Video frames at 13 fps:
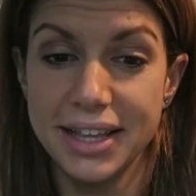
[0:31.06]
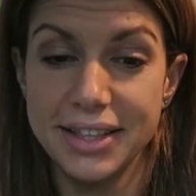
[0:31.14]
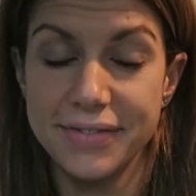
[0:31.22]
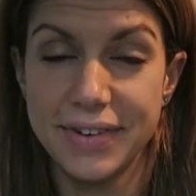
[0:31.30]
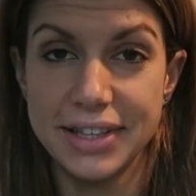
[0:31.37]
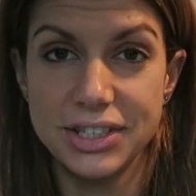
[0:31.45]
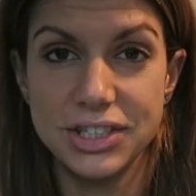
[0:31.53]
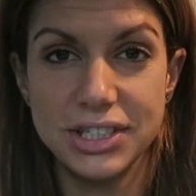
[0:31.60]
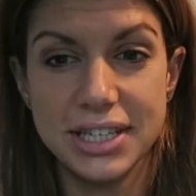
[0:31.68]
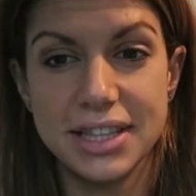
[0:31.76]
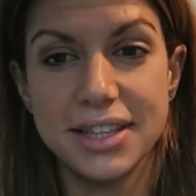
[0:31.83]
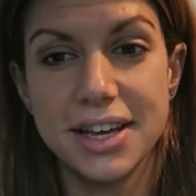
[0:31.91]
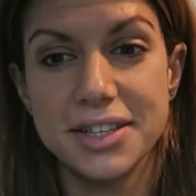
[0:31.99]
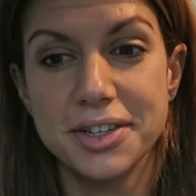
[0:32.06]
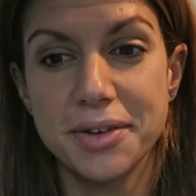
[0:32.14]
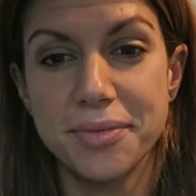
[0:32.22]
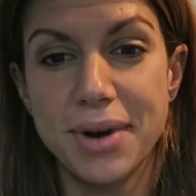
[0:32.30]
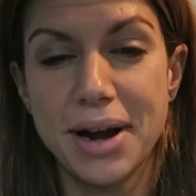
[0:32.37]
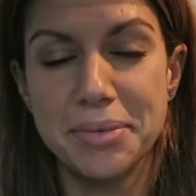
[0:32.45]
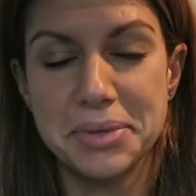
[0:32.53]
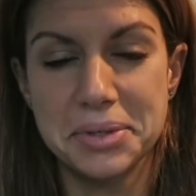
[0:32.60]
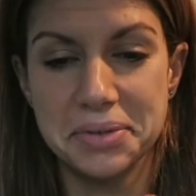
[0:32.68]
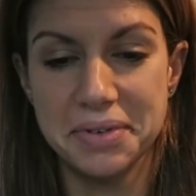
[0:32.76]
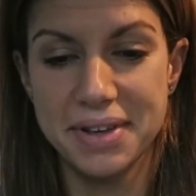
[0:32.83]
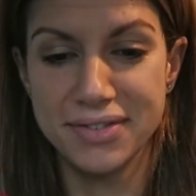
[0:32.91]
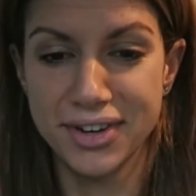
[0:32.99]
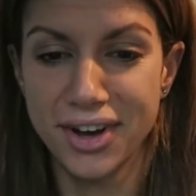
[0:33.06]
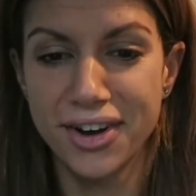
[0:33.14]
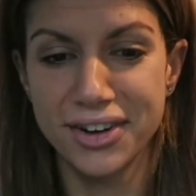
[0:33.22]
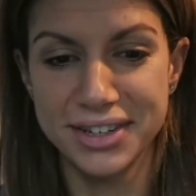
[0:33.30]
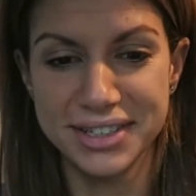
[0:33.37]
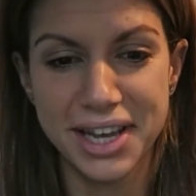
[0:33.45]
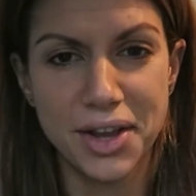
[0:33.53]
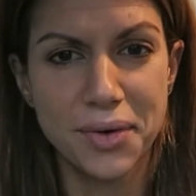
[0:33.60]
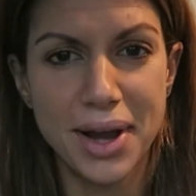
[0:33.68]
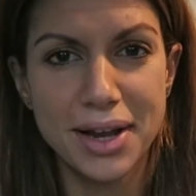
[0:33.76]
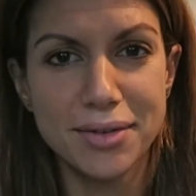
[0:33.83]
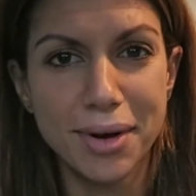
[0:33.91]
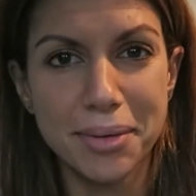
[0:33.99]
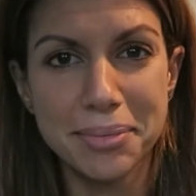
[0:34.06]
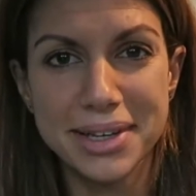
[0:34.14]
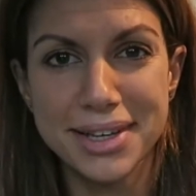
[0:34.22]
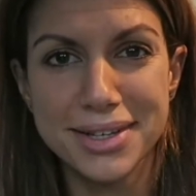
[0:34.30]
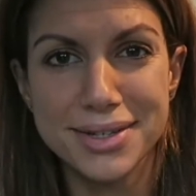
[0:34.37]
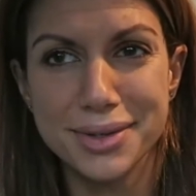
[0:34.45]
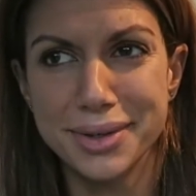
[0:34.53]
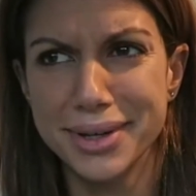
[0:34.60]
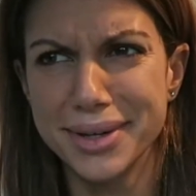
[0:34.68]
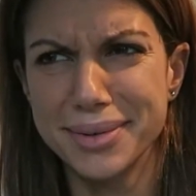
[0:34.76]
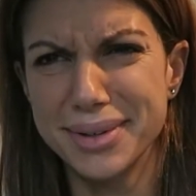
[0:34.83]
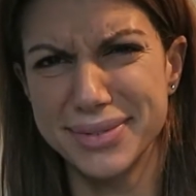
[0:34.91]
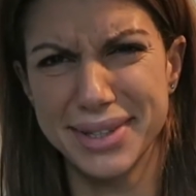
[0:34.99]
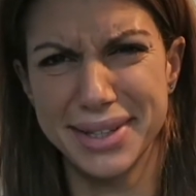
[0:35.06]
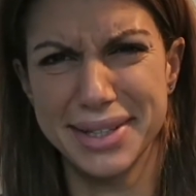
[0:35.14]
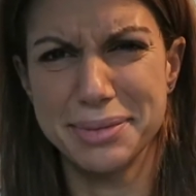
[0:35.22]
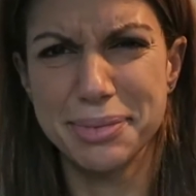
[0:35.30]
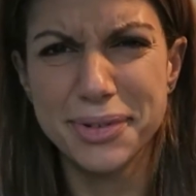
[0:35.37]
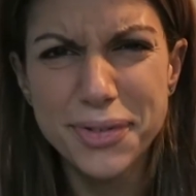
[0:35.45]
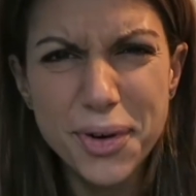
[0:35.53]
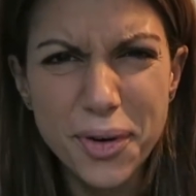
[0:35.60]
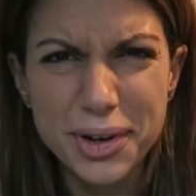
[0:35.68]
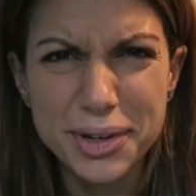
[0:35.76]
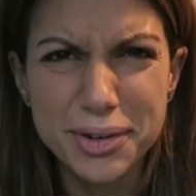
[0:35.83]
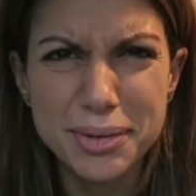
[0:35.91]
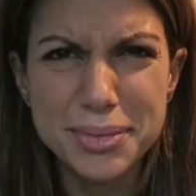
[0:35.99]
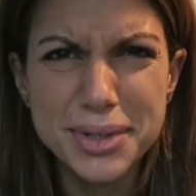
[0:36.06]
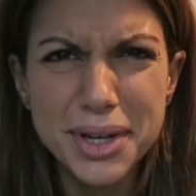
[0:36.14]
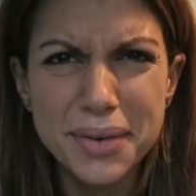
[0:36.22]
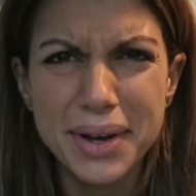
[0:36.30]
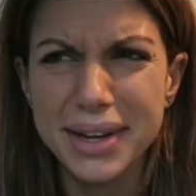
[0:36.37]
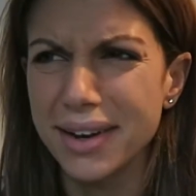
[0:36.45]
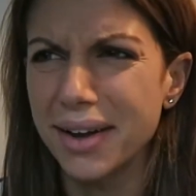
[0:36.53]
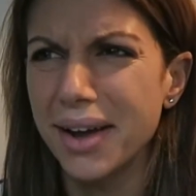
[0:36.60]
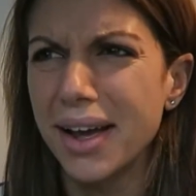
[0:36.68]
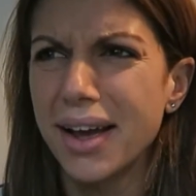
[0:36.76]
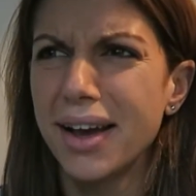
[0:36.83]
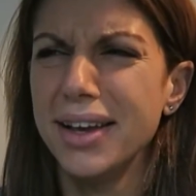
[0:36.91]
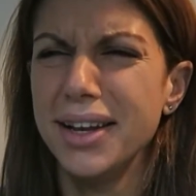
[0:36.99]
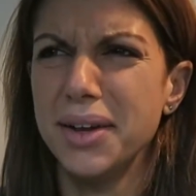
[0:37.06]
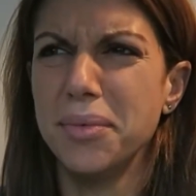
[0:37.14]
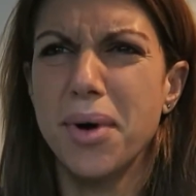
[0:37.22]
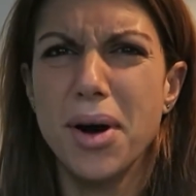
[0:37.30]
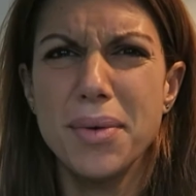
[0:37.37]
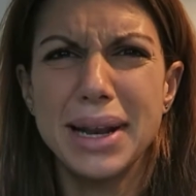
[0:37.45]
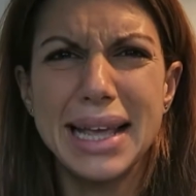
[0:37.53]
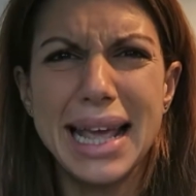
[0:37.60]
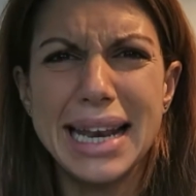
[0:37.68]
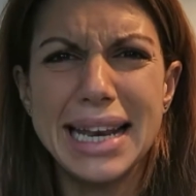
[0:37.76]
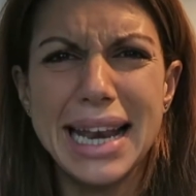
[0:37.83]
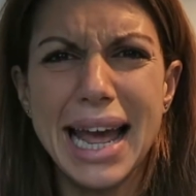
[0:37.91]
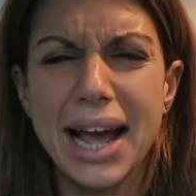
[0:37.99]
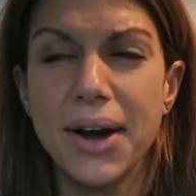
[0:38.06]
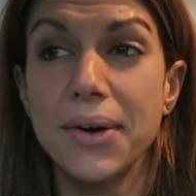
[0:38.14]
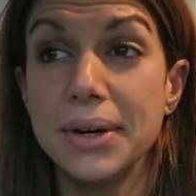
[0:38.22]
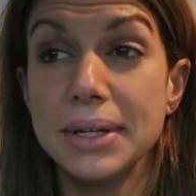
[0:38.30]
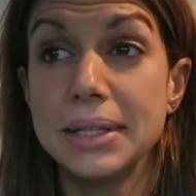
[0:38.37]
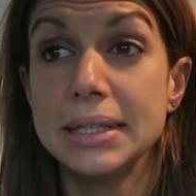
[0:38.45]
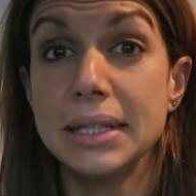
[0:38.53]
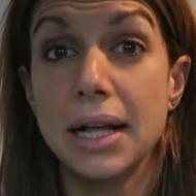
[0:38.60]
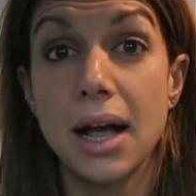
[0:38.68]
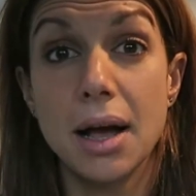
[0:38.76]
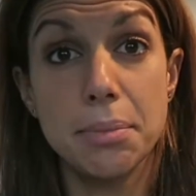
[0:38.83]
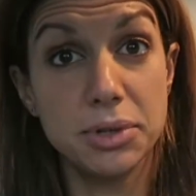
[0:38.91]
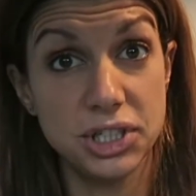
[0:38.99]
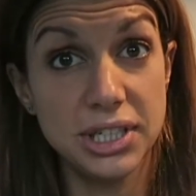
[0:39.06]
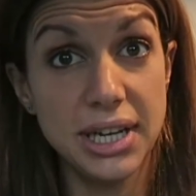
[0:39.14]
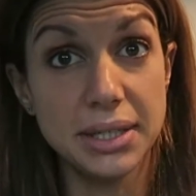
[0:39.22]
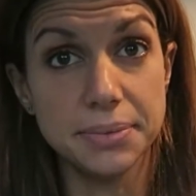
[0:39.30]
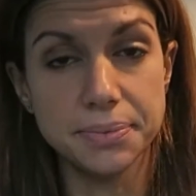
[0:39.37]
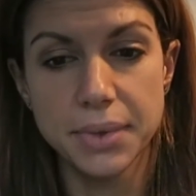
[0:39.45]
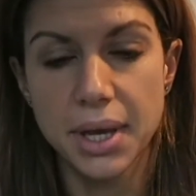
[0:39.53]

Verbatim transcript: the fact that she did third time round was sort of even harder to get your head around, because you're like, well, I've done this before, I know what I'm doing. Like, you know, why would I get it now? Uh, but she did.